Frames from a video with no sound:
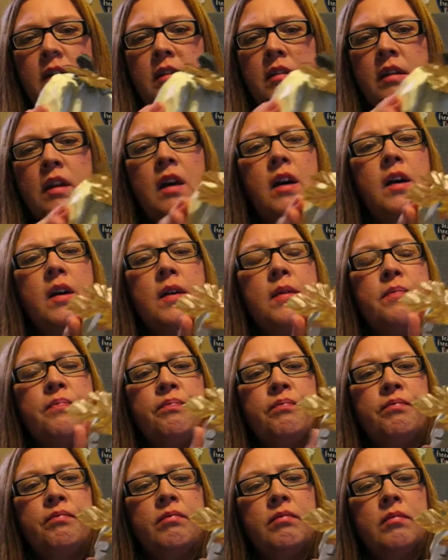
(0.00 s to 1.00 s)

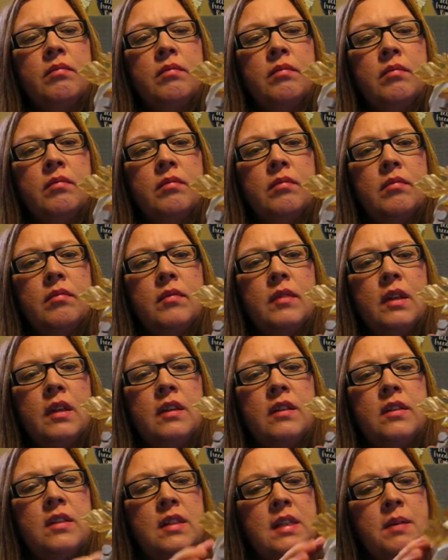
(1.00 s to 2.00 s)
Um,
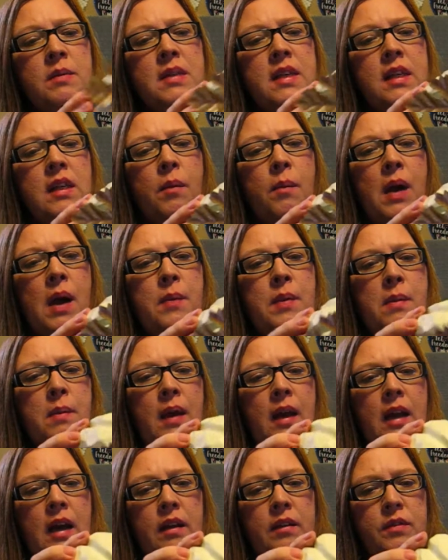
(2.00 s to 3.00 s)
it seems like it might be
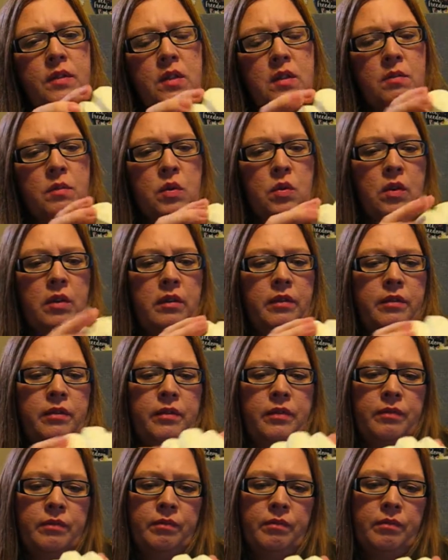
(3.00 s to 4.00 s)
made out of some sort of,
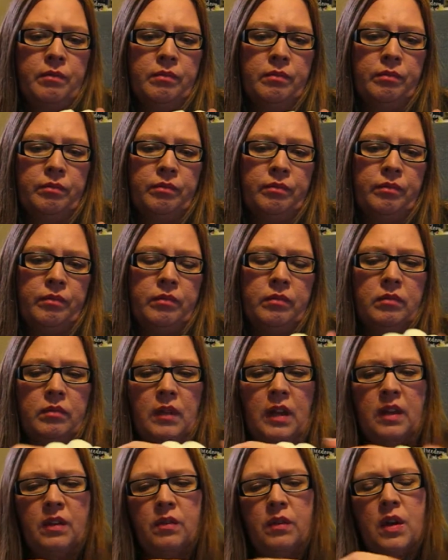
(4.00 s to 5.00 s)

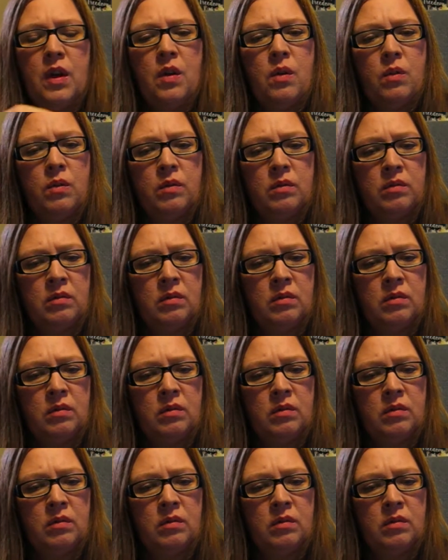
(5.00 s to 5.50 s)
I don't know,